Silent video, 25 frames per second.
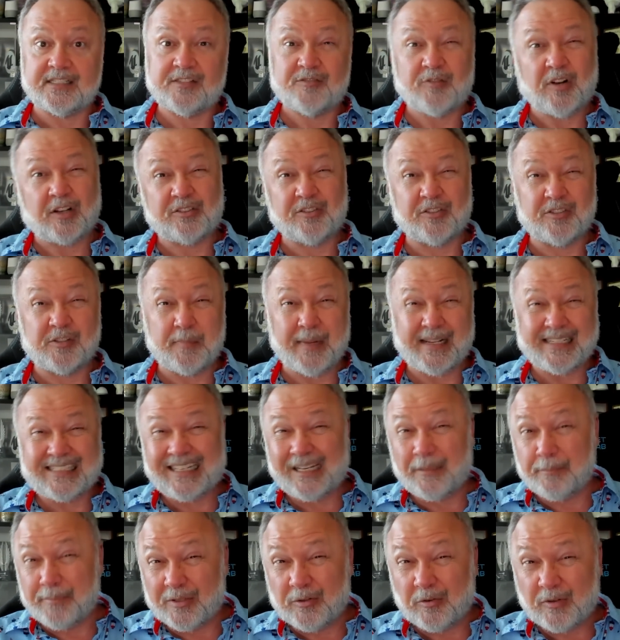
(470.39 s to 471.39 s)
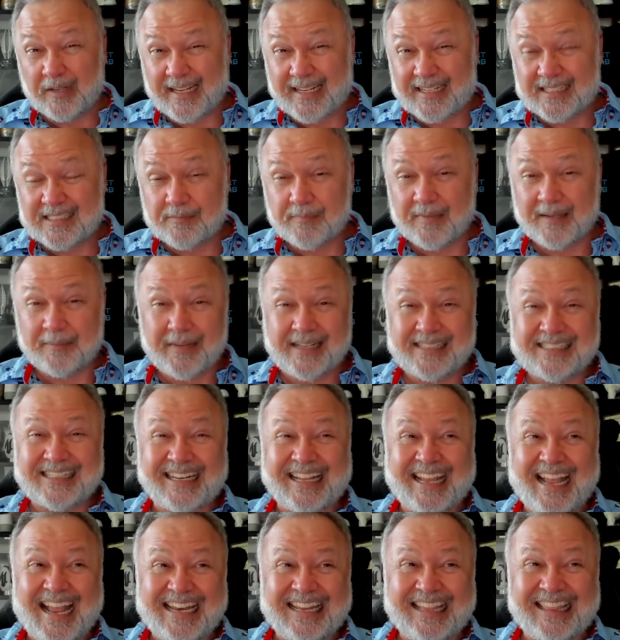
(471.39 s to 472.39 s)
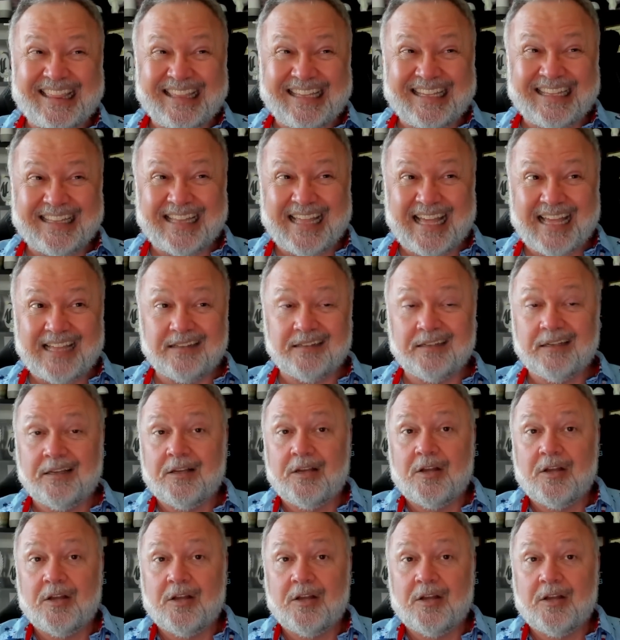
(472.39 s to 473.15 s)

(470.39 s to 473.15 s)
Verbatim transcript: Structures are basically buildings, but basically anything that